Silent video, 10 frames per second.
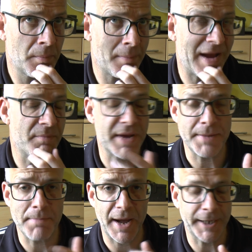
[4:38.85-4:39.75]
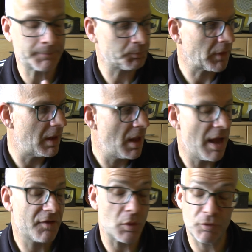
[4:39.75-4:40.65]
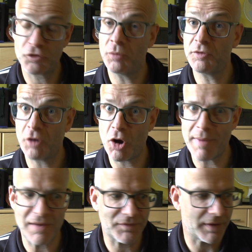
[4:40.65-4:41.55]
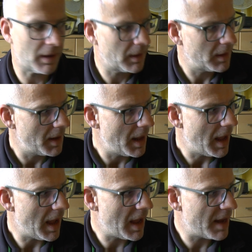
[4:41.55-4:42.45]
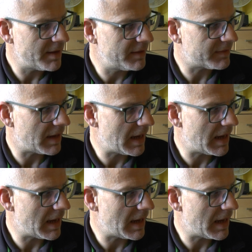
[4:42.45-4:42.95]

maybe in May, so it was some time after, and